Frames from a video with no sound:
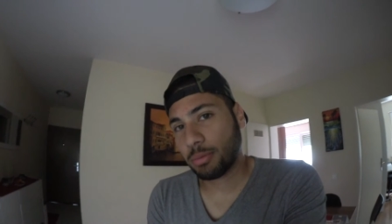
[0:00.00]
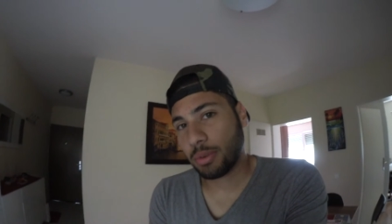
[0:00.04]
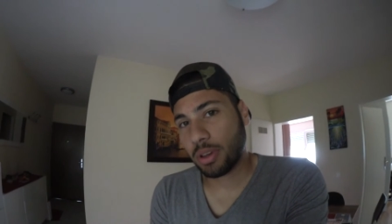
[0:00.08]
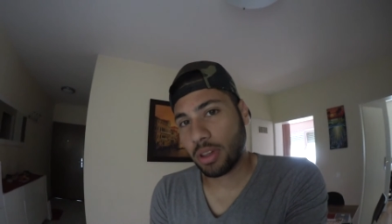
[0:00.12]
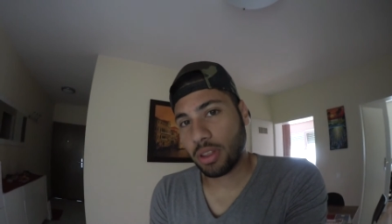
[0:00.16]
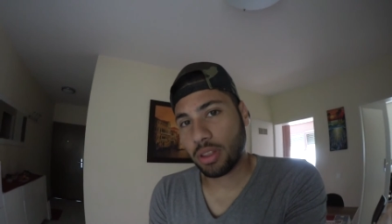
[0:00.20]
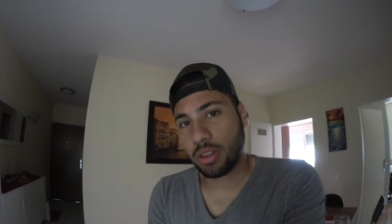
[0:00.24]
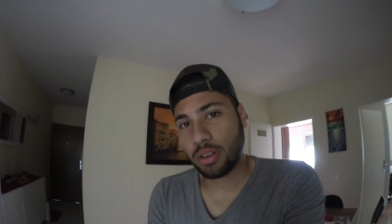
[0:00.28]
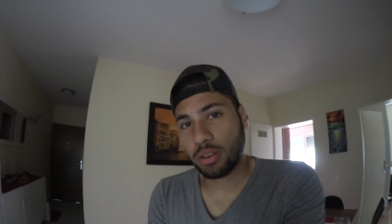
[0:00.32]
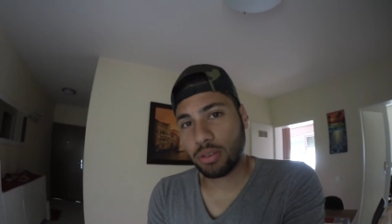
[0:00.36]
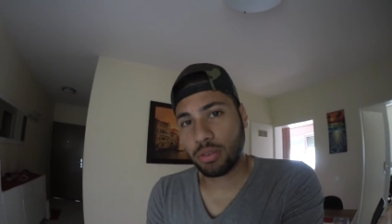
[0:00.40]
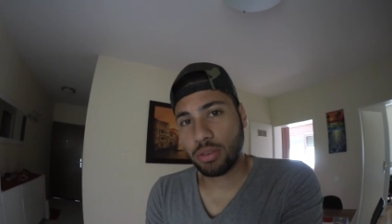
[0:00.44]
buy
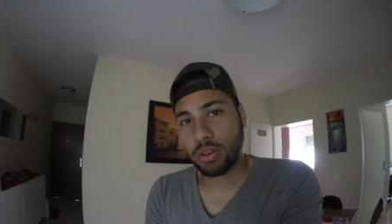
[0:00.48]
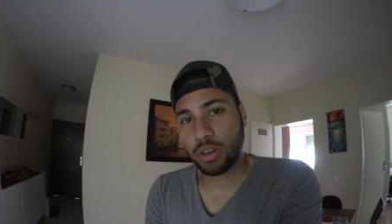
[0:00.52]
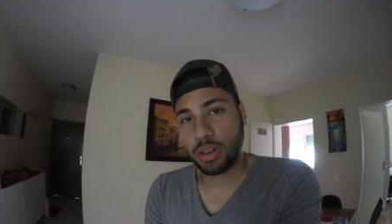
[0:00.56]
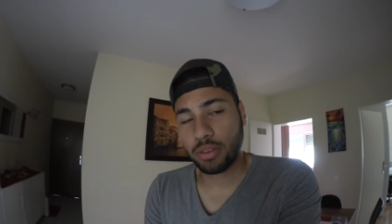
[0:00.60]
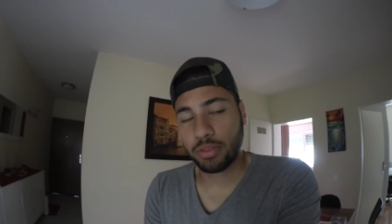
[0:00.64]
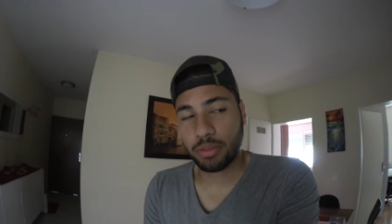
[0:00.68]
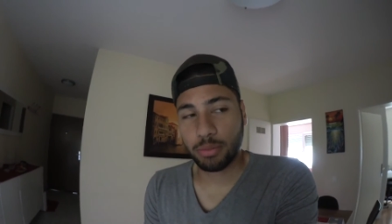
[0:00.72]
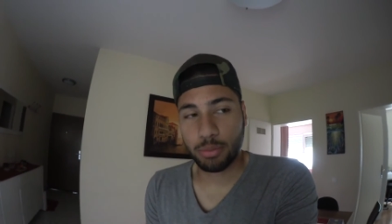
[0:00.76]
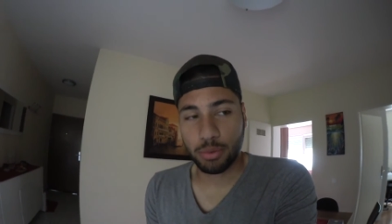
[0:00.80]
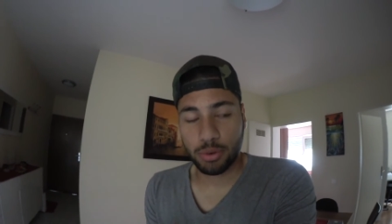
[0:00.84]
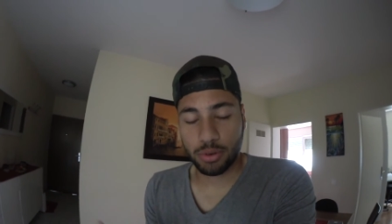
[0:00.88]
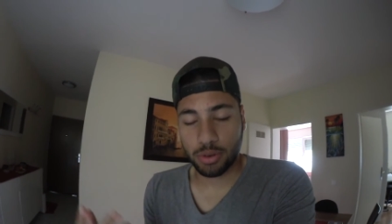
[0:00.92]
the new
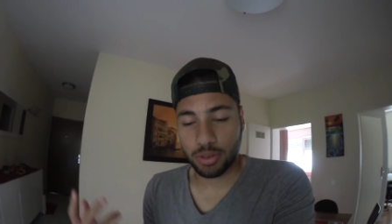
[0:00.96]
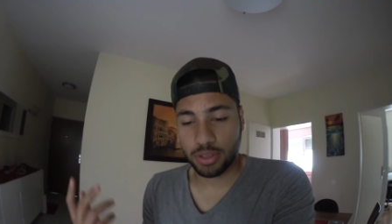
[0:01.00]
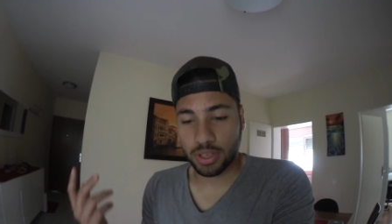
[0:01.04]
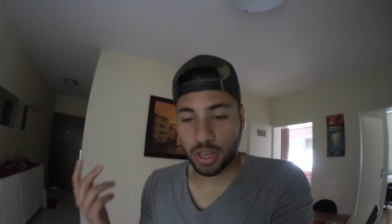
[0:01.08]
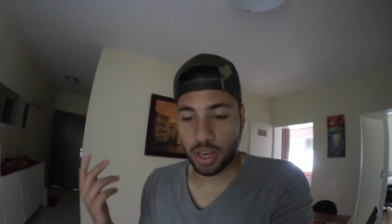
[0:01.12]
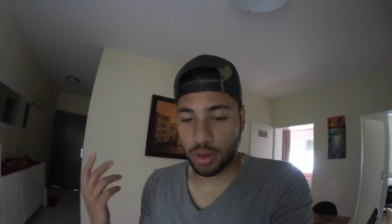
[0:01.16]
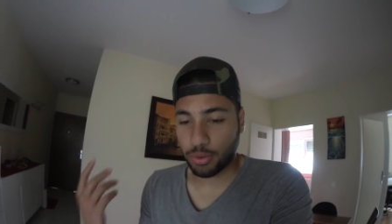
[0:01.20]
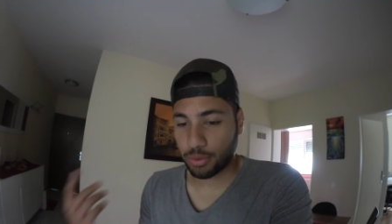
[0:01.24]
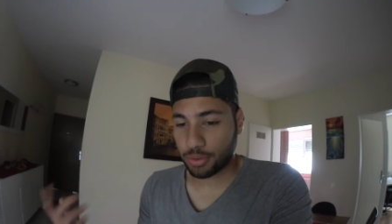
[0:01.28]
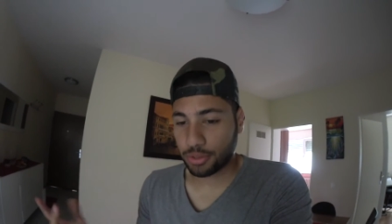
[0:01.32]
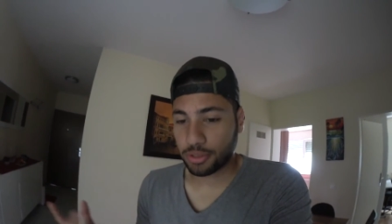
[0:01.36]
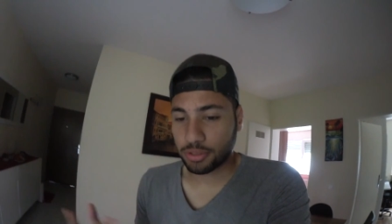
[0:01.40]
iPhone because
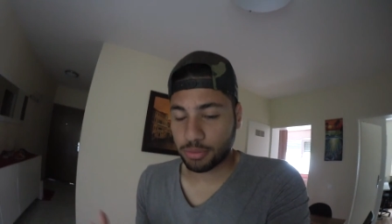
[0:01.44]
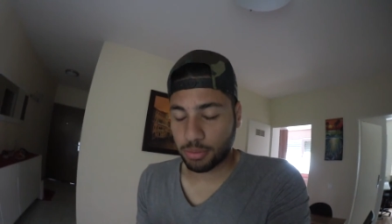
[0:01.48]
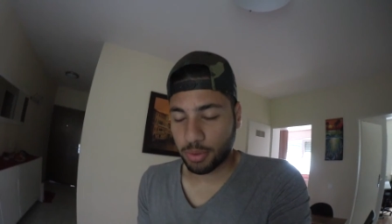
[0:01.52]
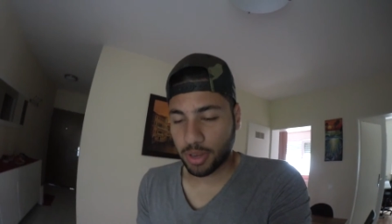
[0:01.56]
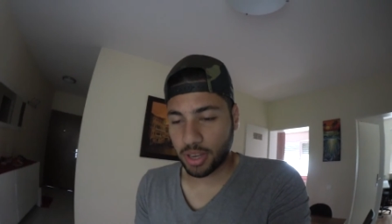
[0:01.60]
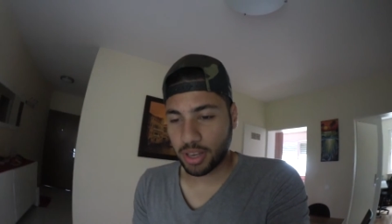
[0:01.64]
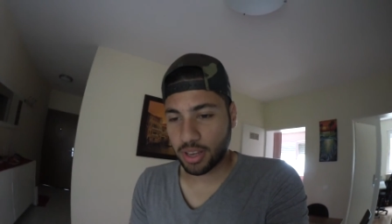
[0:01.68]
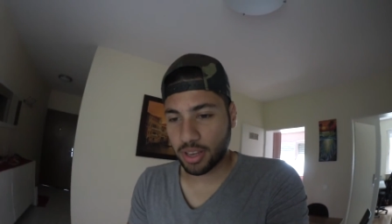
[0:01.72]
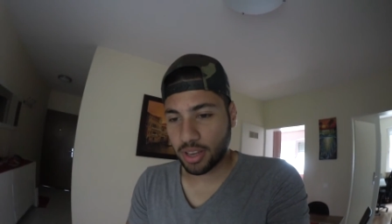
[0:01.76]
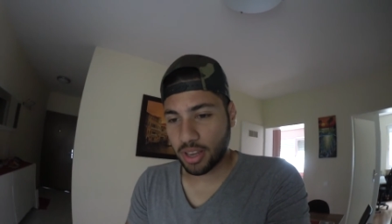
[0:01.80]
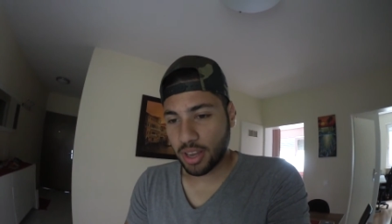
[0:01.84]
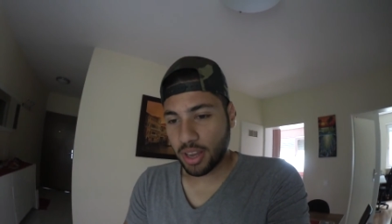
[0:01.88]
I won't
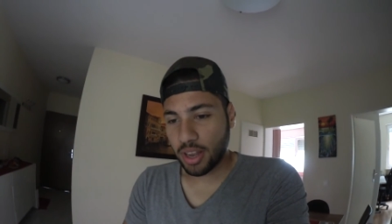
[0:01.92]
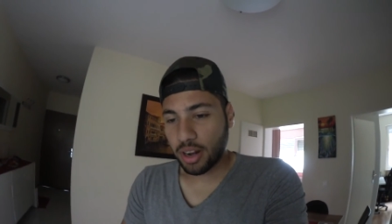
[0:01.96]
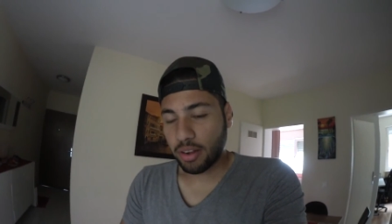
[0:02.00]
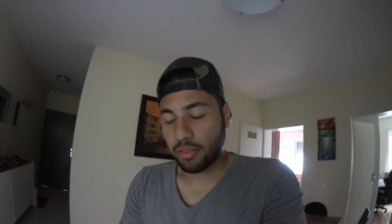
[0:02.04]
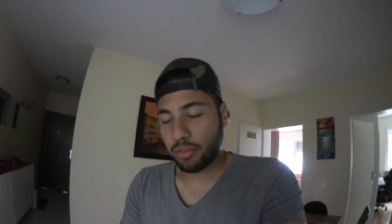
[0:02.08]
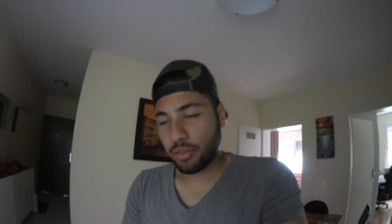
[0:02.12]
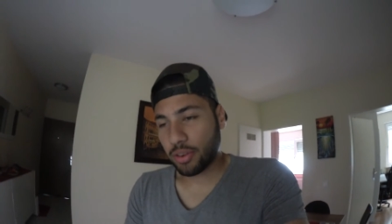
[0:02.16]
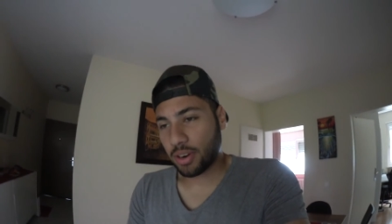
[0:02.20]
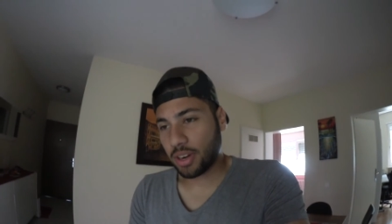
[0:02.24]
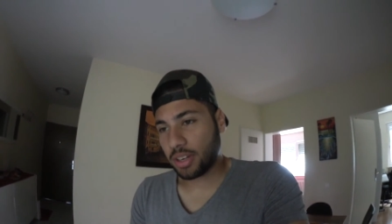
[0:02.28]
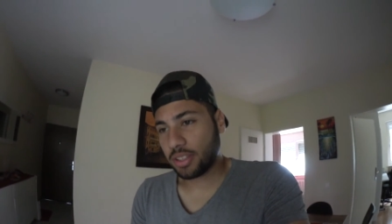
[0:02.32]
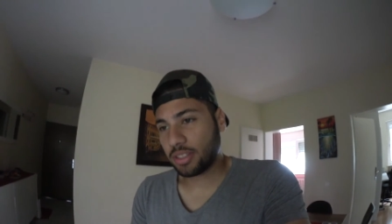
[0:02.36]
pay
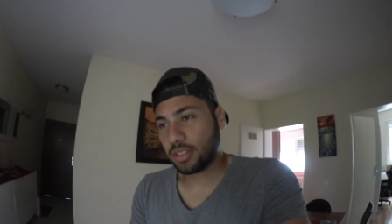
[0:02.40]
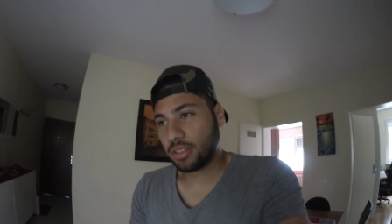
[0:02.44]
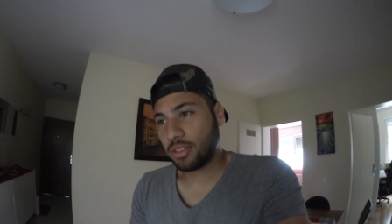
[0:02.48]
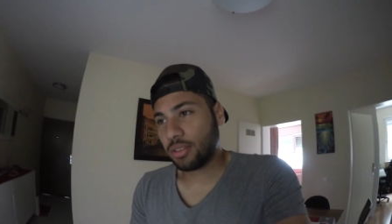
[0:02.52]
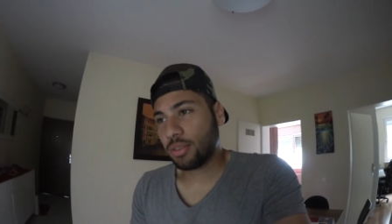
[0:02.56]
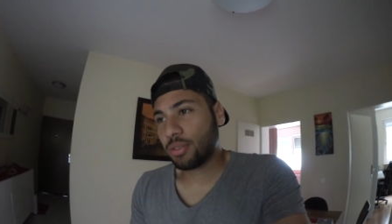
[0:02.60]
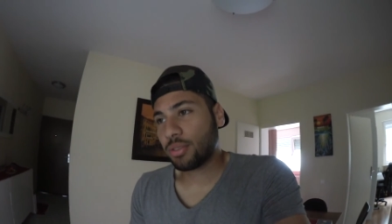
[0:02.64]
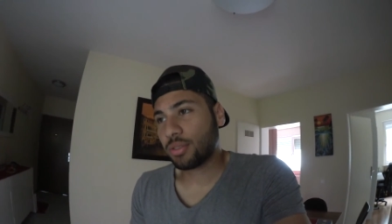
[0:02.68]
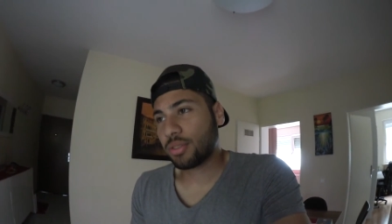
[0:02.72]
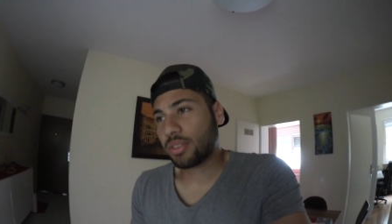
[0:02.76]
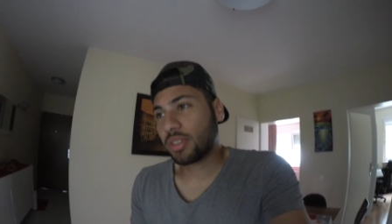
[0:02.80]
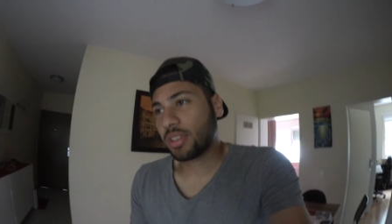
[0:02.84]
400
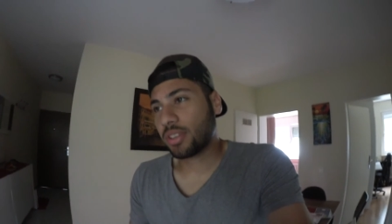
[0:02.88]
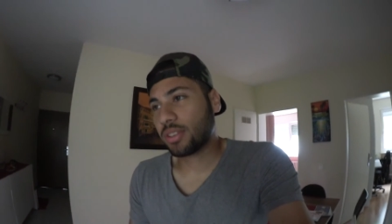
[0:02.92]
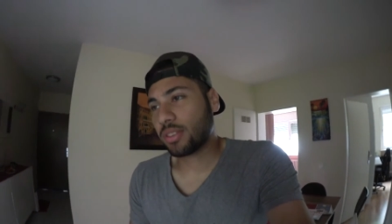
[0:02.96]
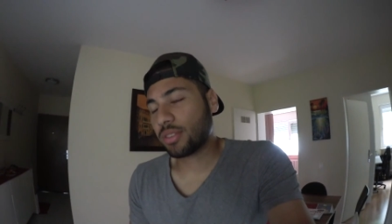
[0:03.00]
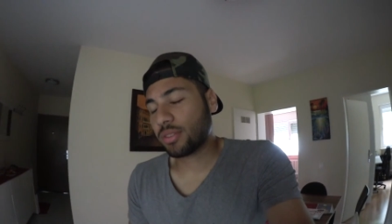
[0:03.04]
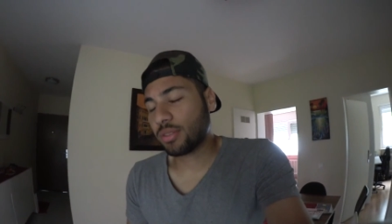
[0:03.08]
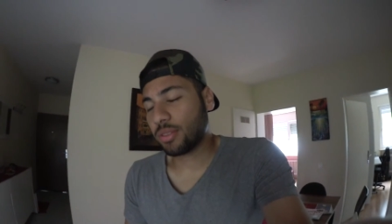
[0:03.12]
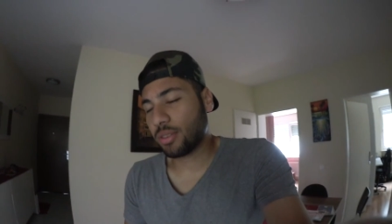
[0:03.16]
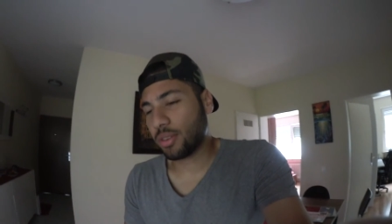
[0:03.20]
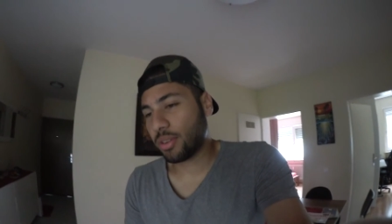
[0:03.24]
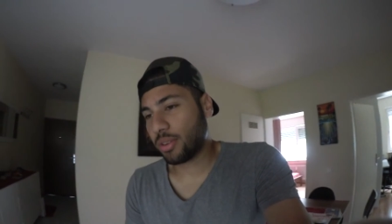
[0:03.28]
euros just to